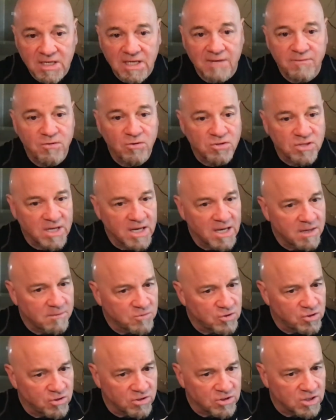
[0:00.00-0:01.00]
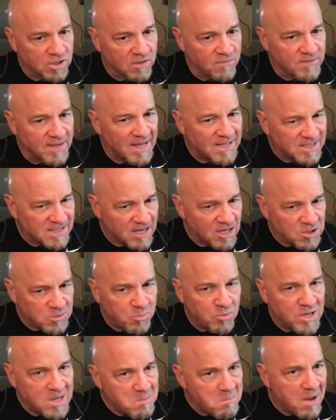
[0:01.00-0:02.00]
if you say to yourself, that sounds
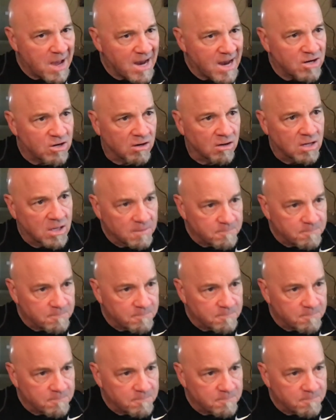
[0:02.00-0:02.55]
pretty minor,